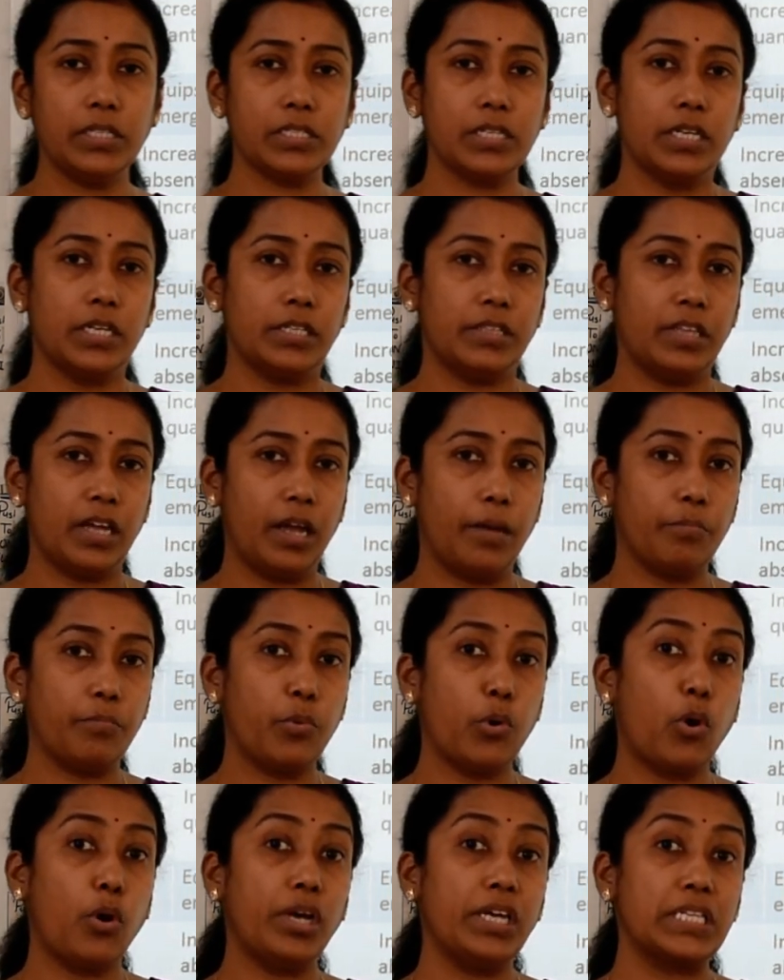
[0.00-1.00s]
means the
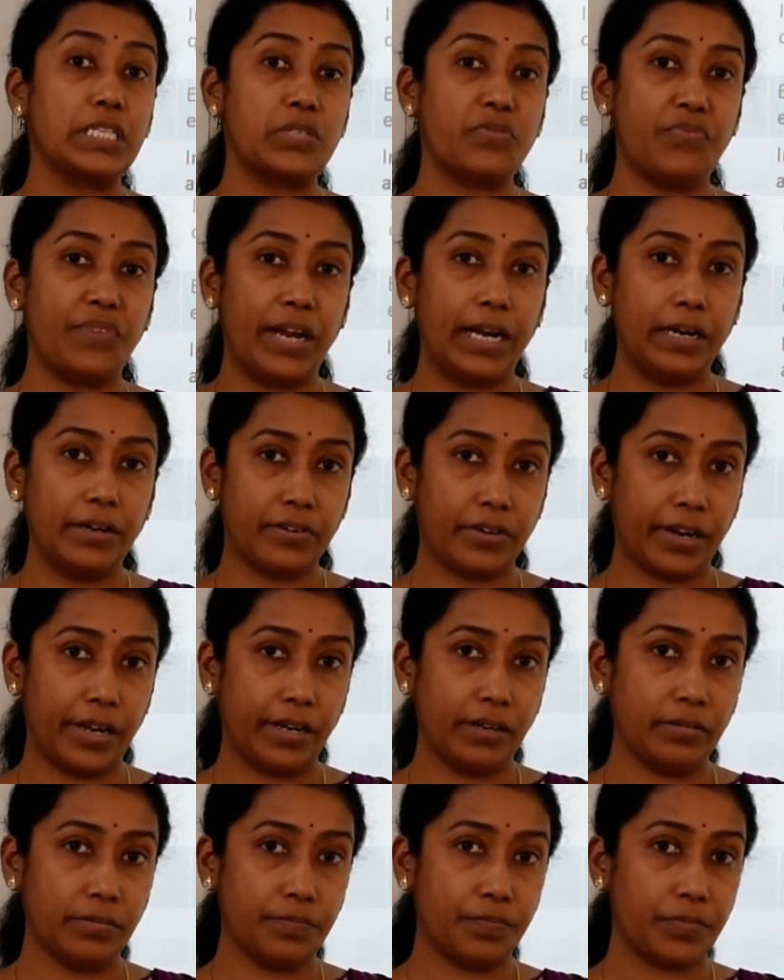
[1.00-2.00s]
employee is well
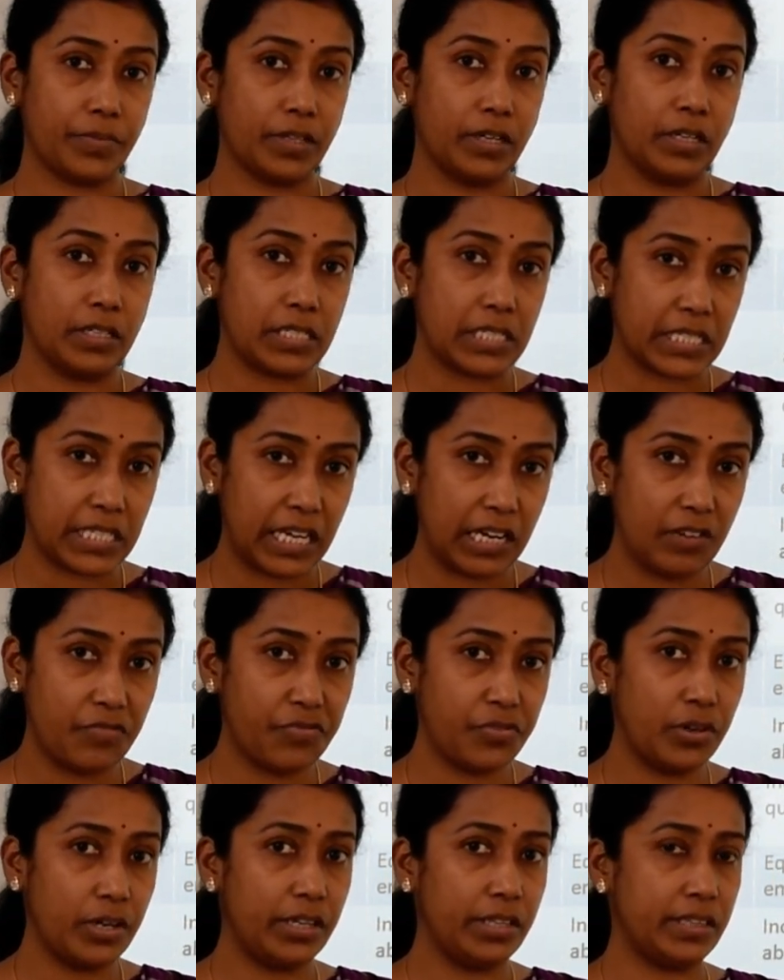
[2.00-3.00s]
trained,
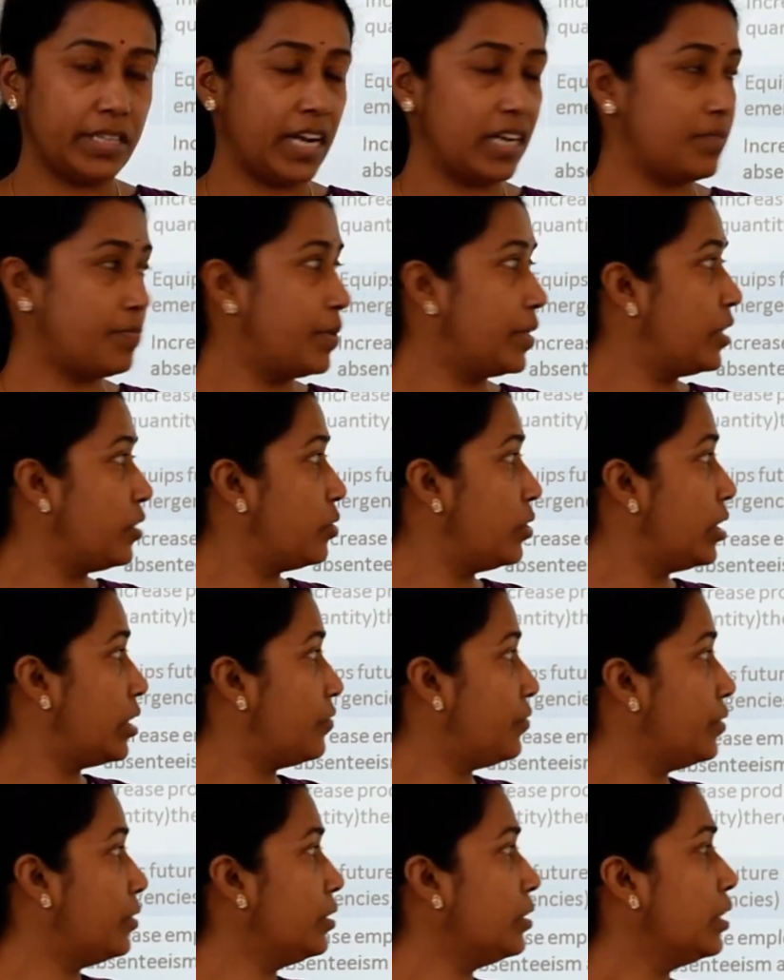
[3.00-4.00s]
skillful in that
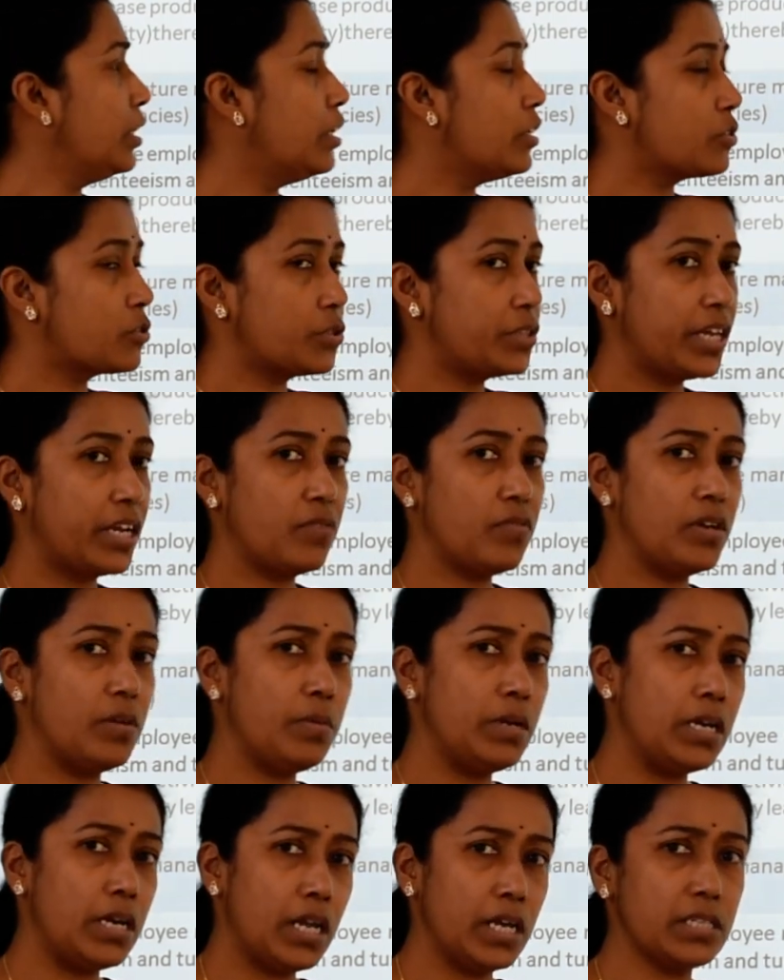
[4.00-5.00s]
particular work, so there will
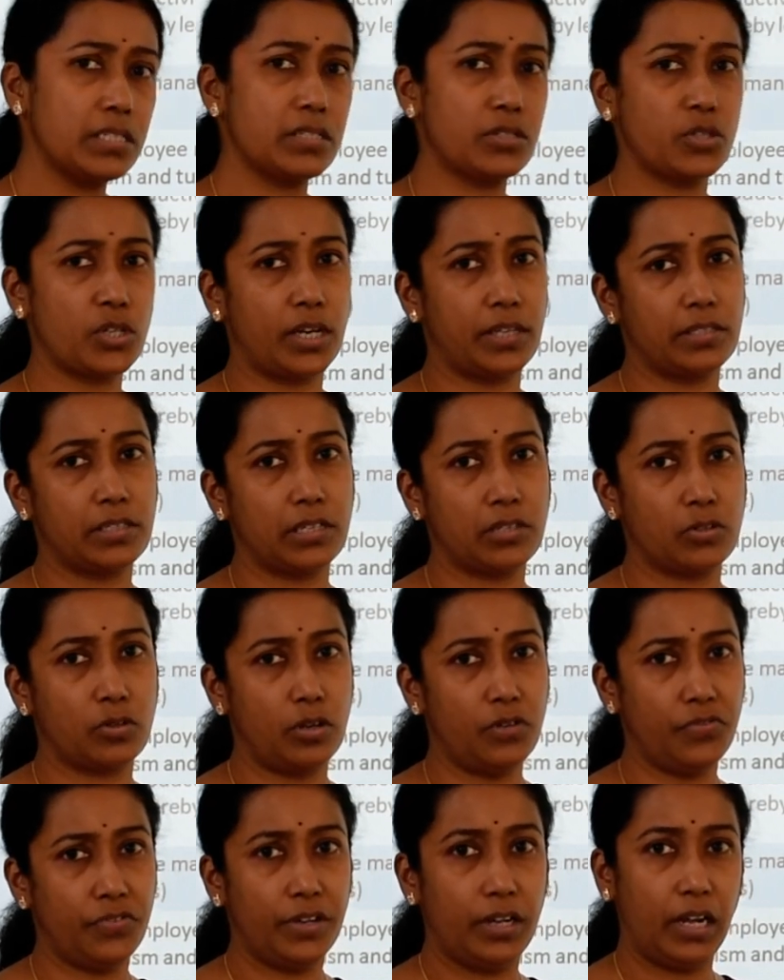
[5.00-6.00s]
be less chances
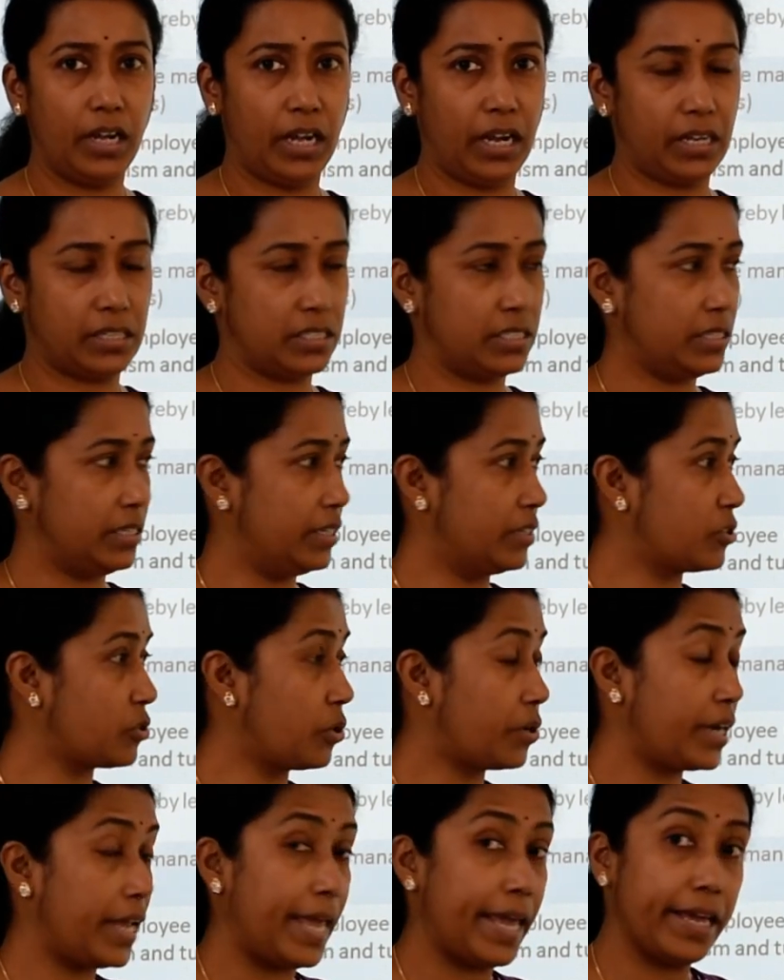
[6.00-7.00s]
of accidents
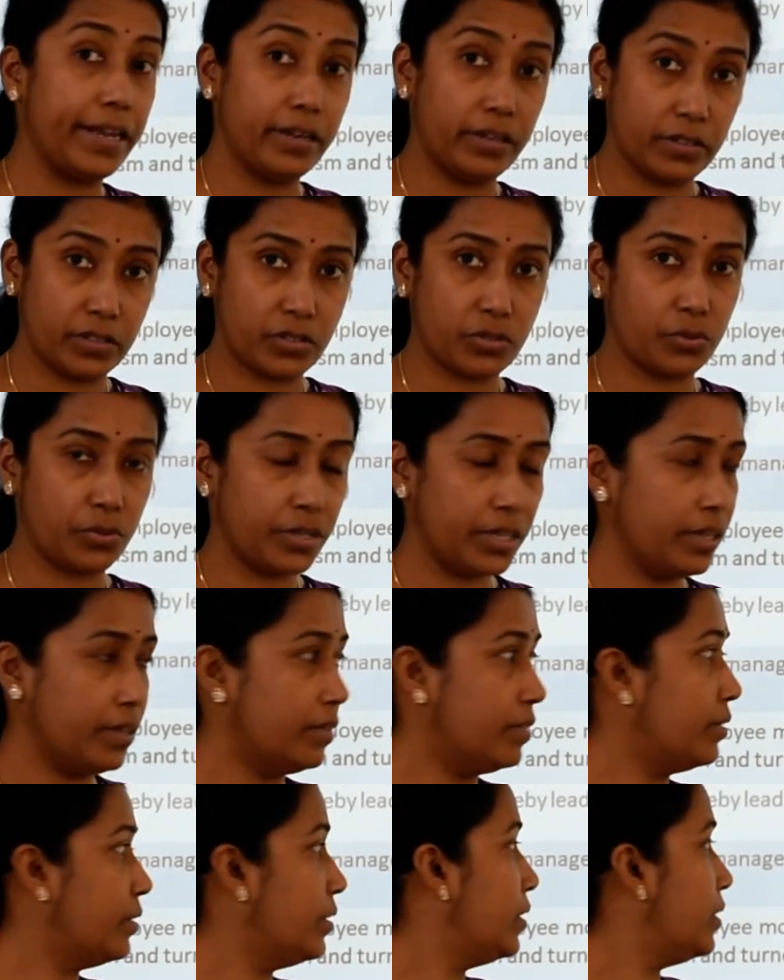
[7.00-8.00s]
or errors.
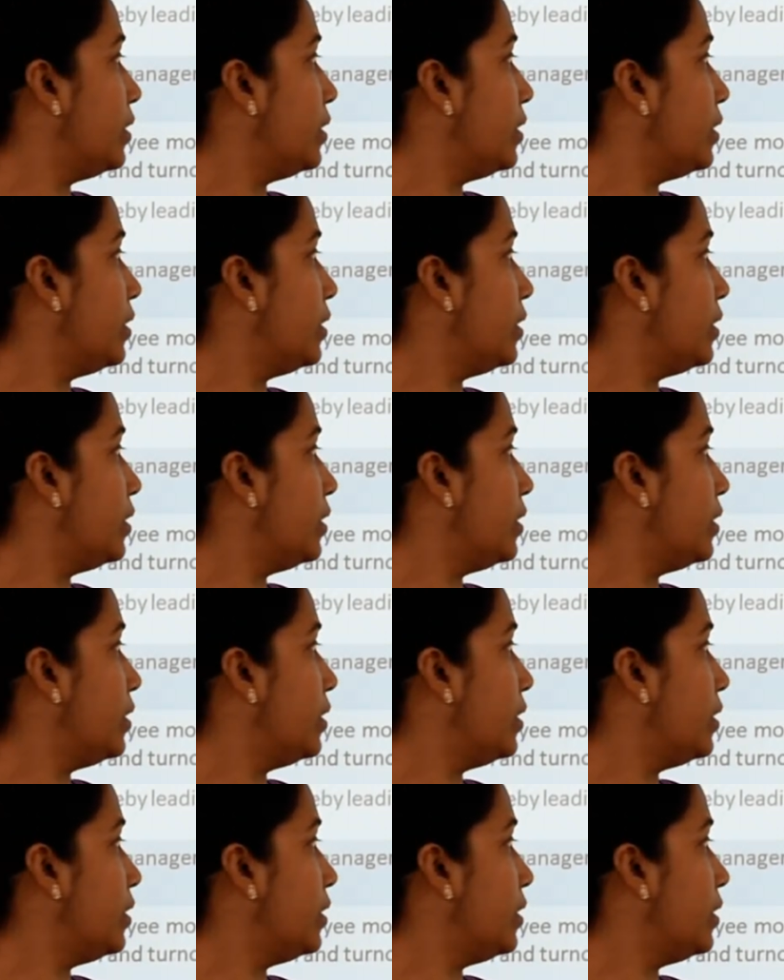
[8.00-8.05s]
Okay.